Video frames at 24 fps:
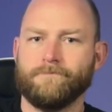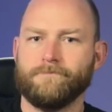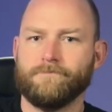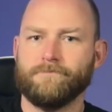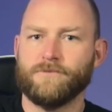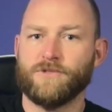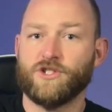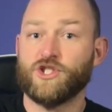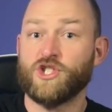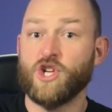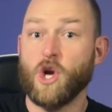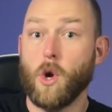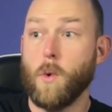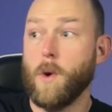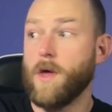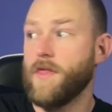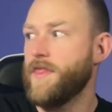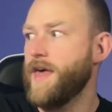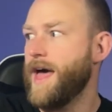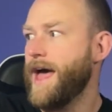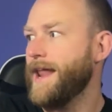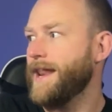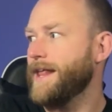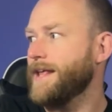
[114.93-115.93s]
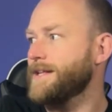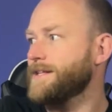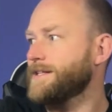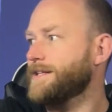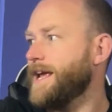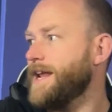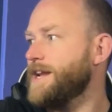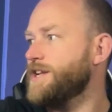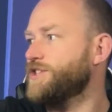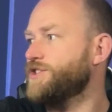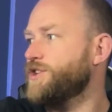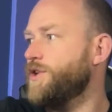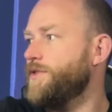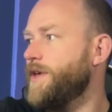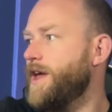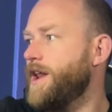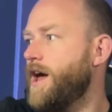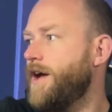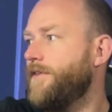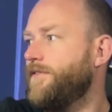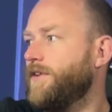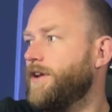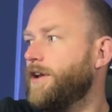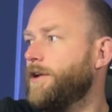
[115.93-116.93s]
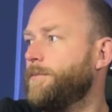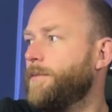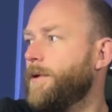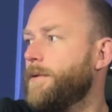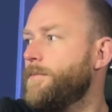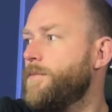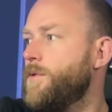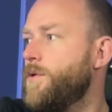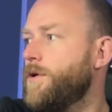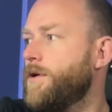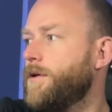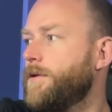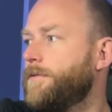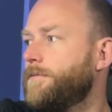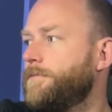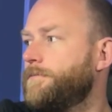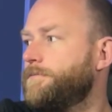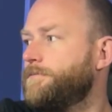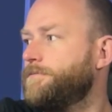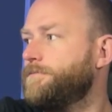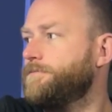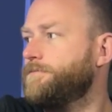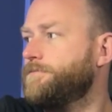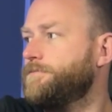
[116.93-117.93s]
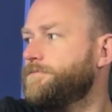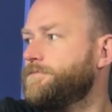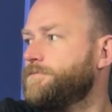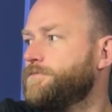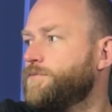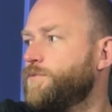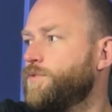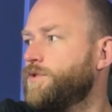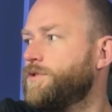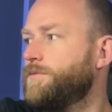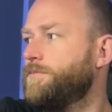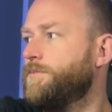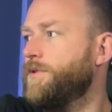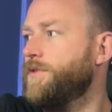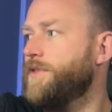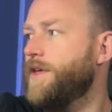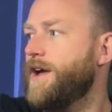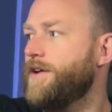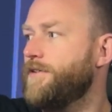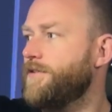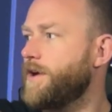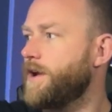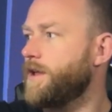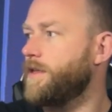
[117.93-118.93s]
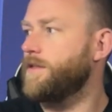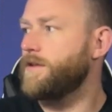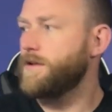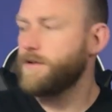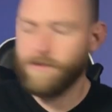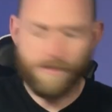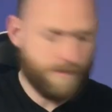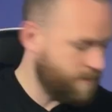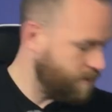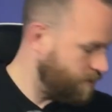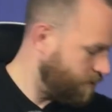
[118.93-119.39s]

show what that is, kind of show that off a little bit more. We'll put that right there.